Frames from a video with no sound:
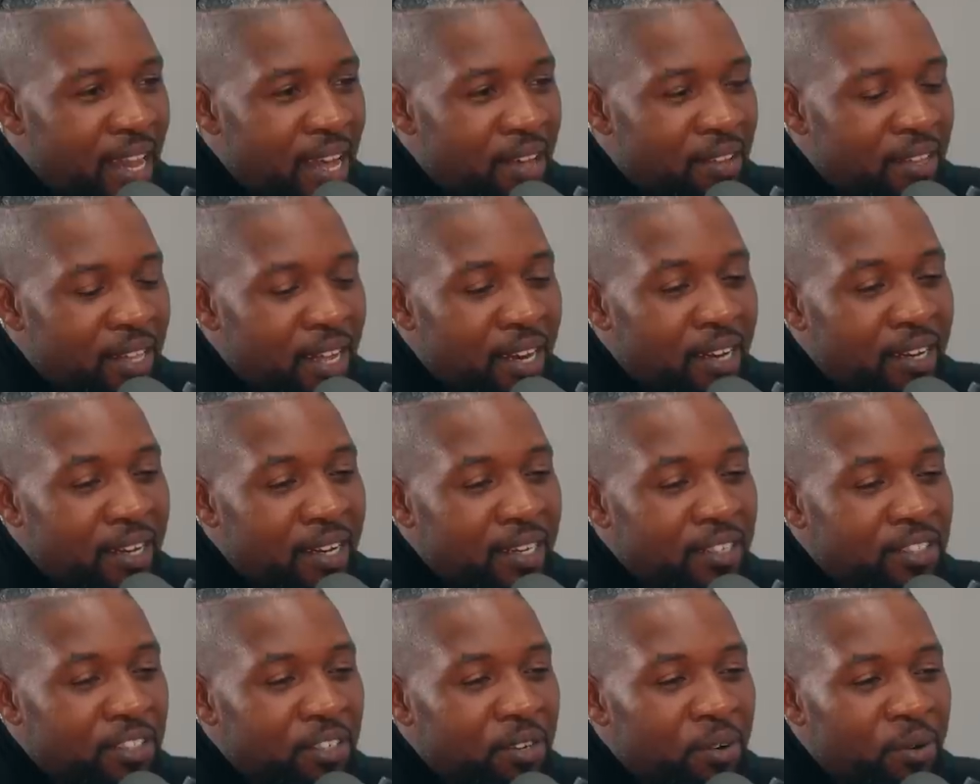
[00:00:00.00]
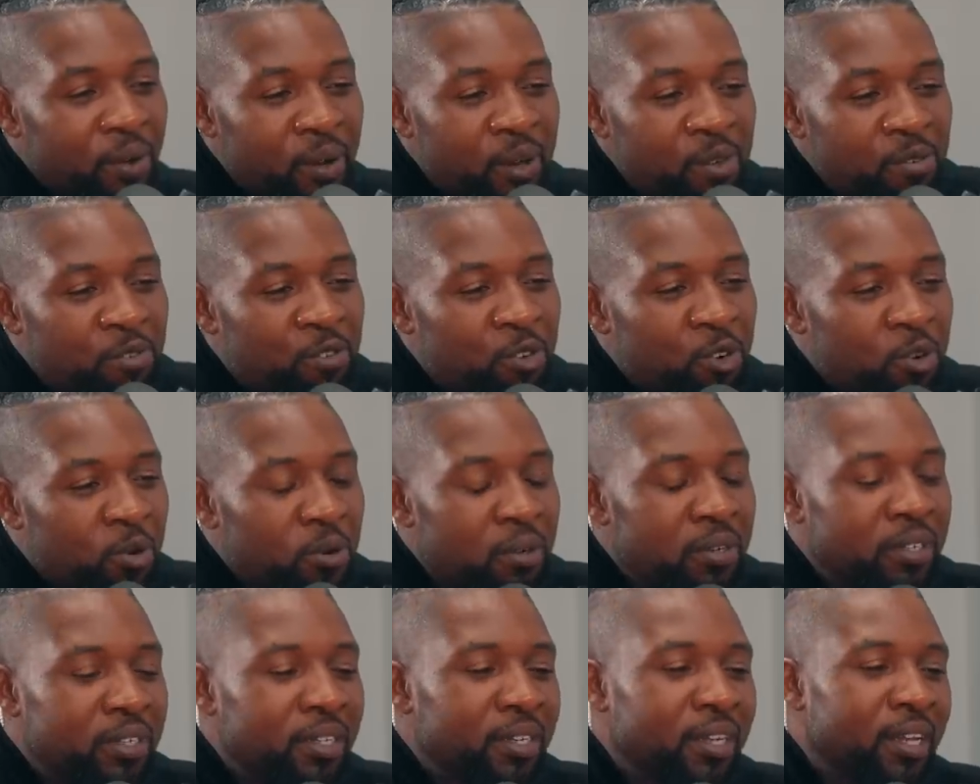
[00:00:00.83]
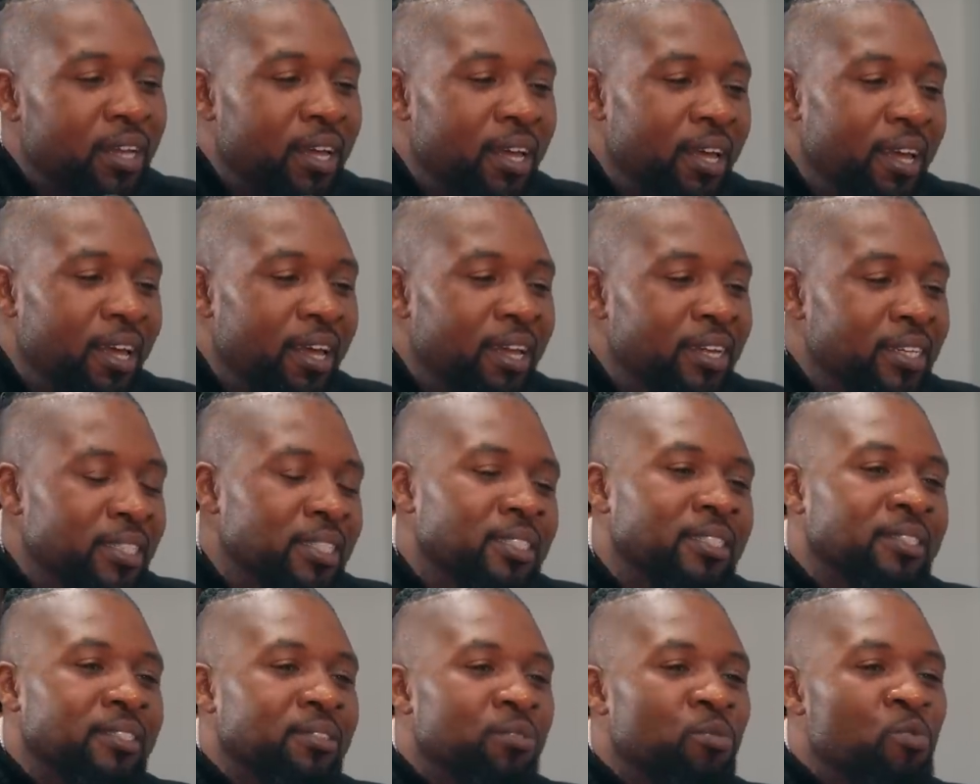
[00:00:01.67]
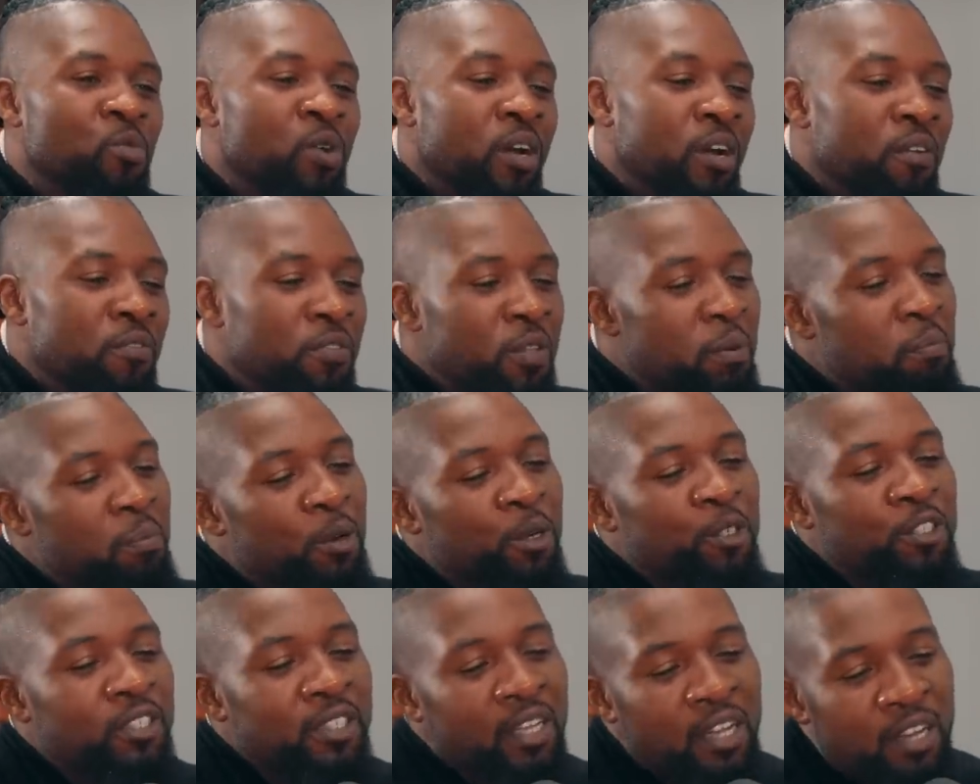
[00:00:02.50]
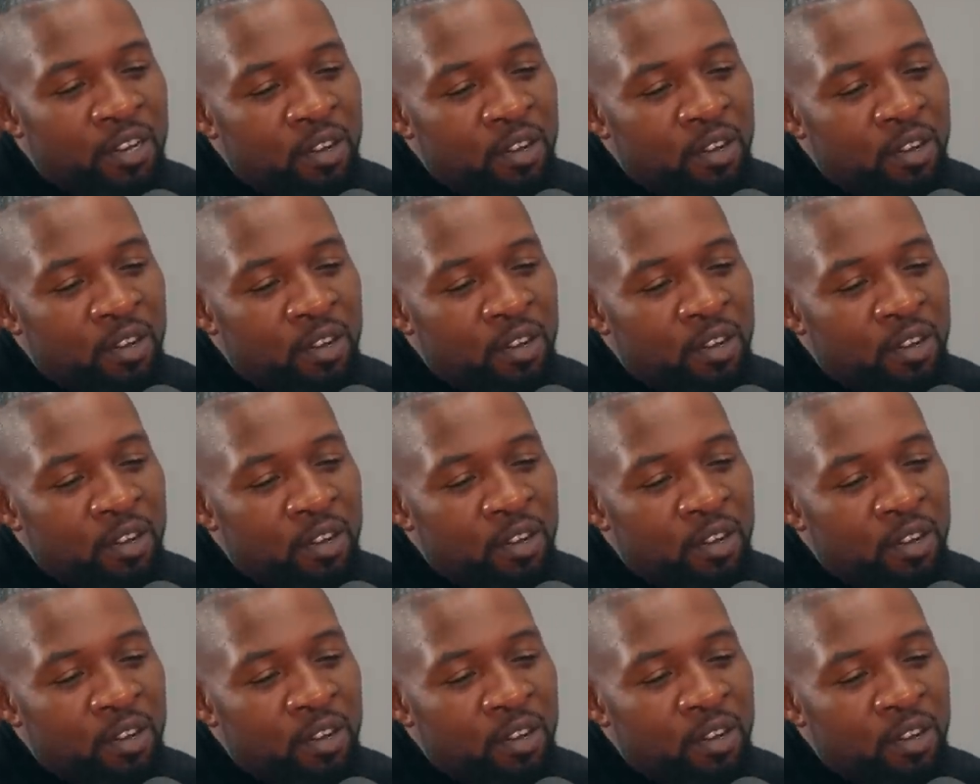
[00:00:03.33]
Now that electric green food is one of the most